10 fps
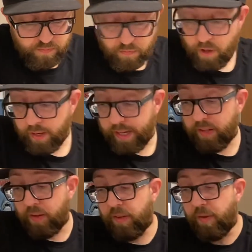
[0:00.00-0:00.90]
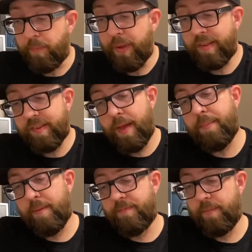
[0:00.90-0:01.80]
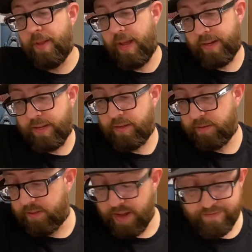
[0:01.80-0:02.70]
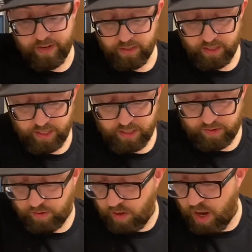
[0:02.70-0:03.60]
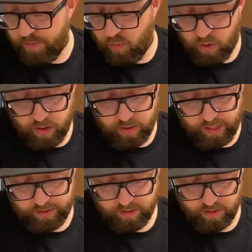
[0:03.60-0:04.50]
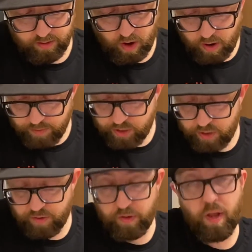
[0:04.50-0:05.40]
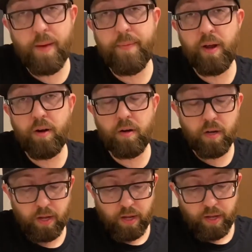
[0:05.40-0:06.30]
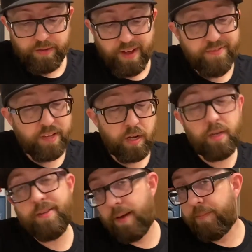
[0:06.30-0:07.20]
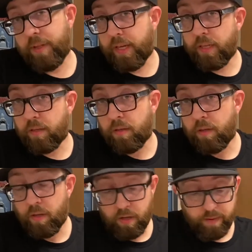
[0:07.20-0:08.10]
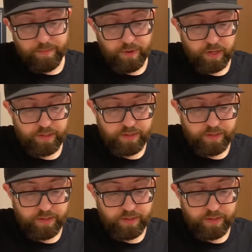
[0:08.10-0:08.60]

like it's a big step up from the NECA. Definitely, it's a lot more, like the armature is a lot better. Definitely not a template, but